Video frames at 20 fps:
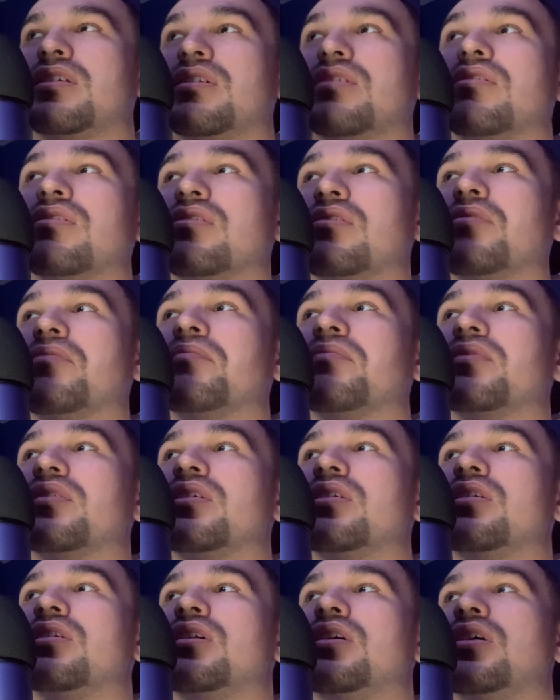go
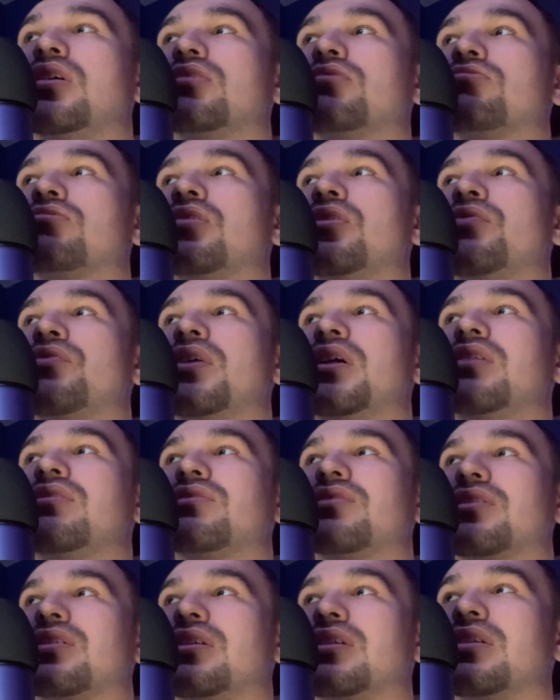all 12 rounds
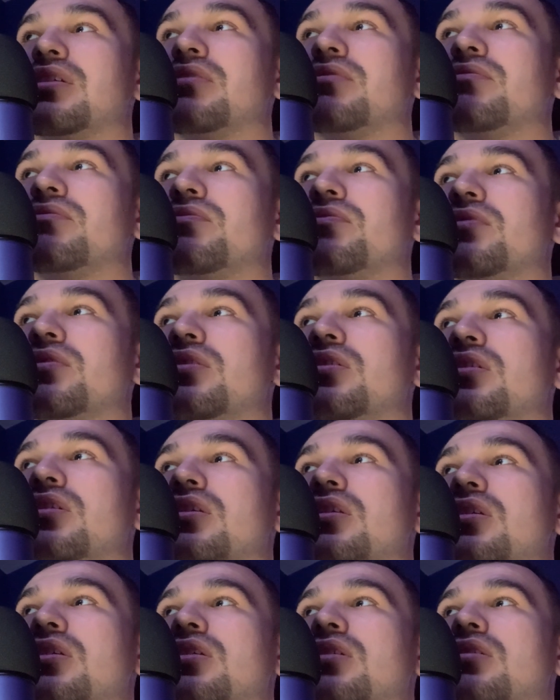again.
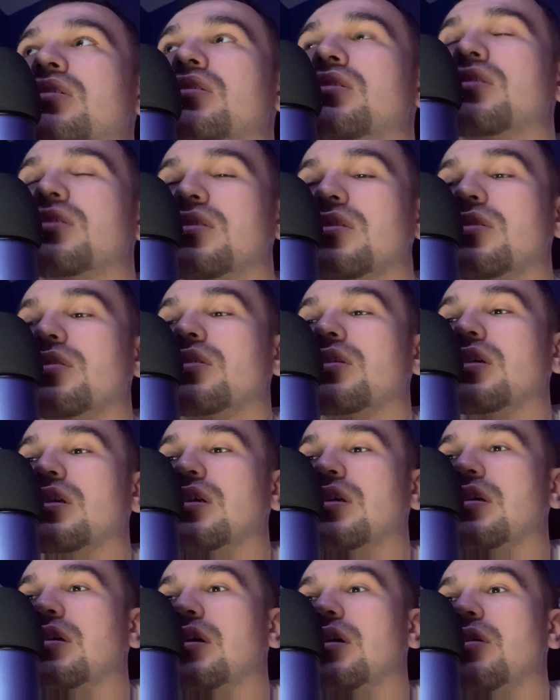
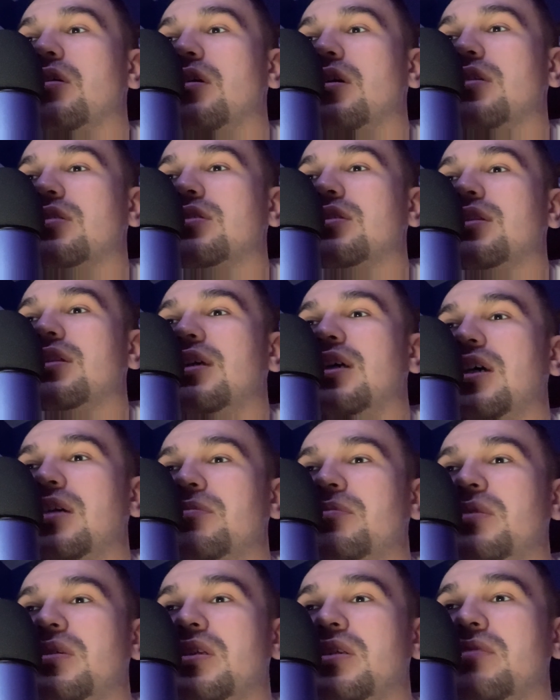Yeah, I see that
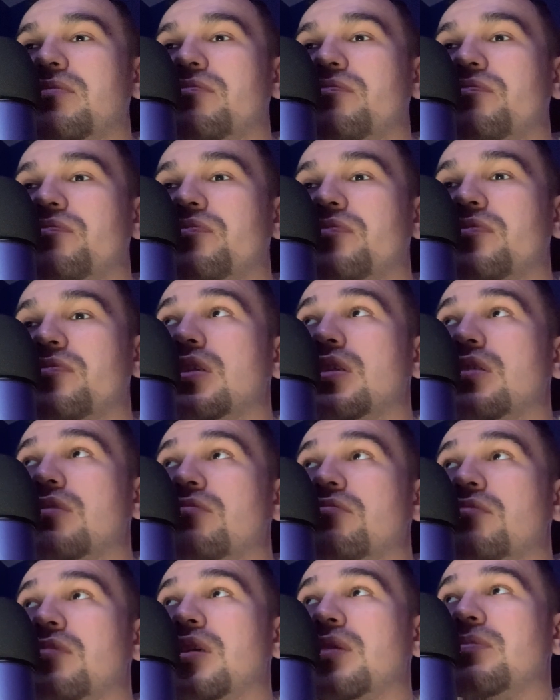happening.
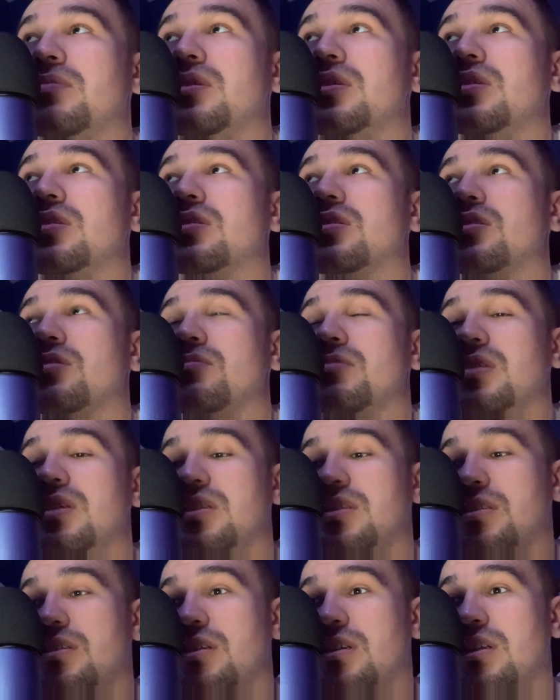Maybe somebody's
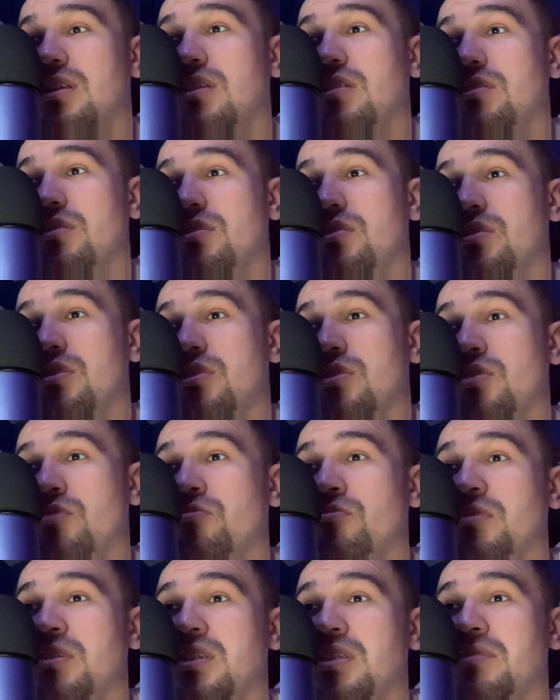gonna get a decision
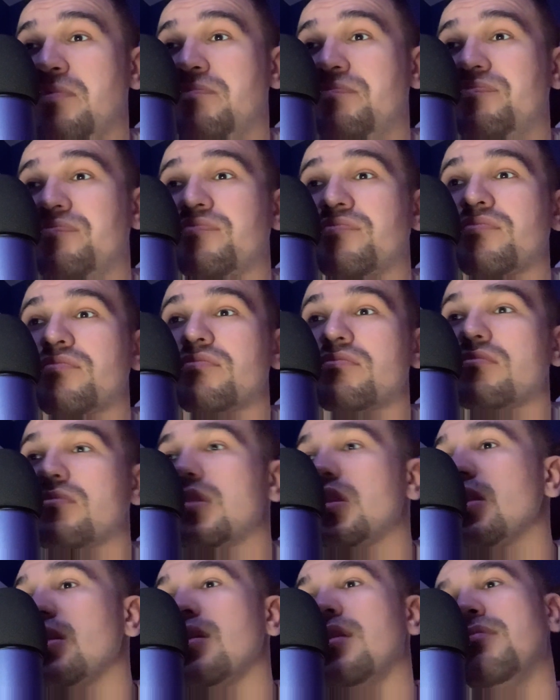win.
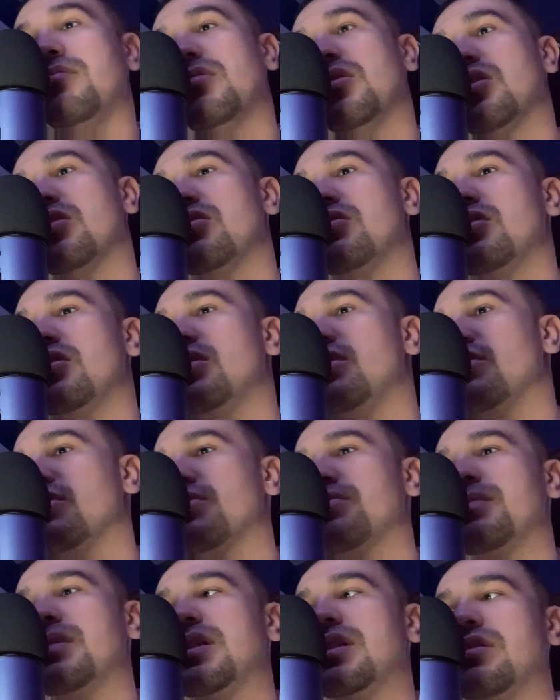But who knows,
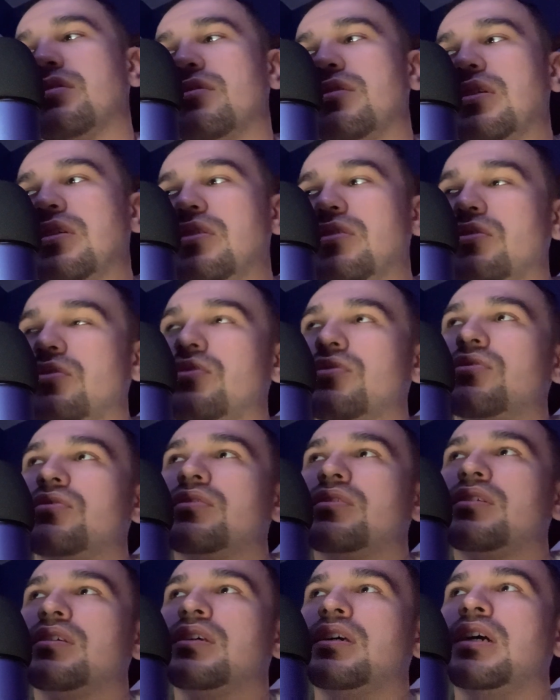man? Who knows
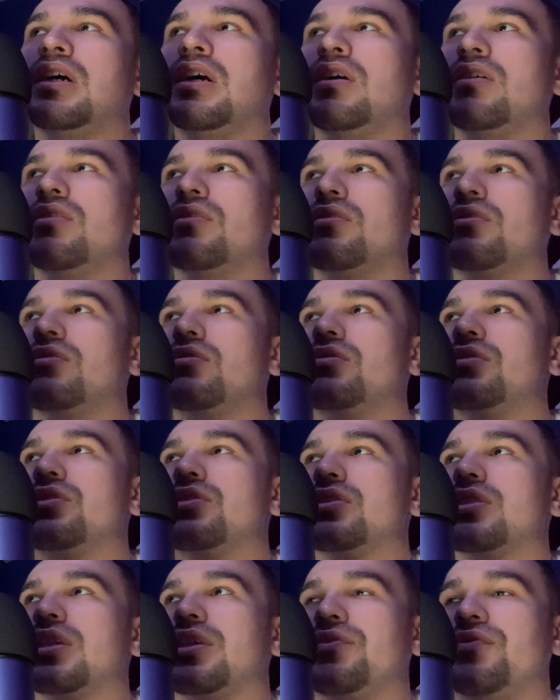how the
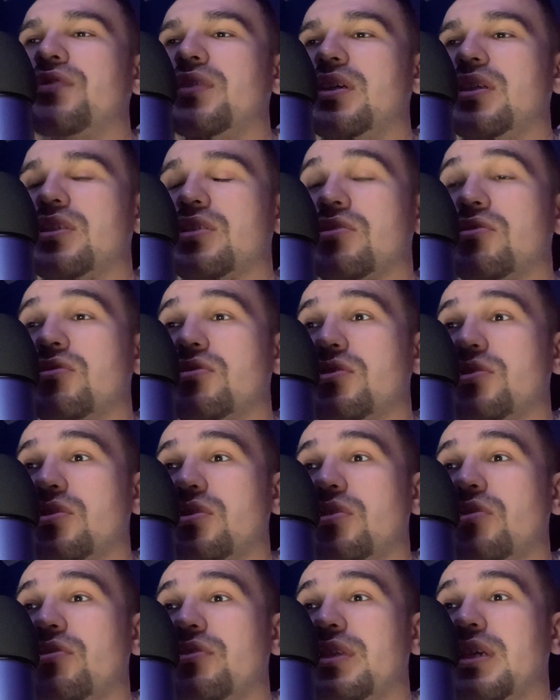second fight is going to
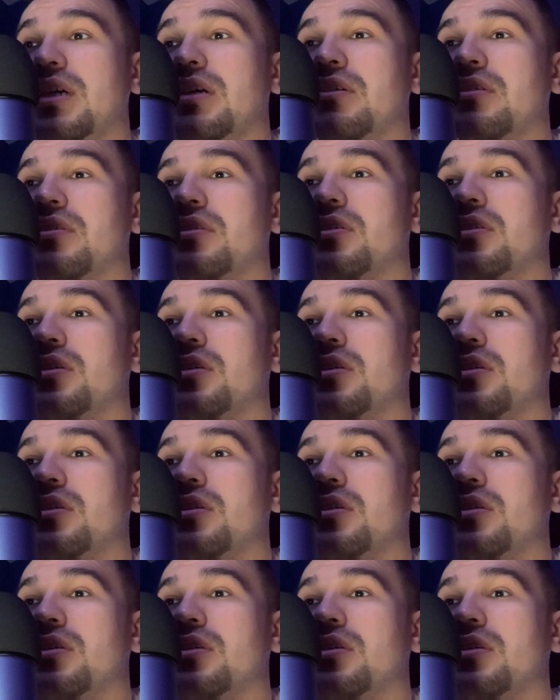go down?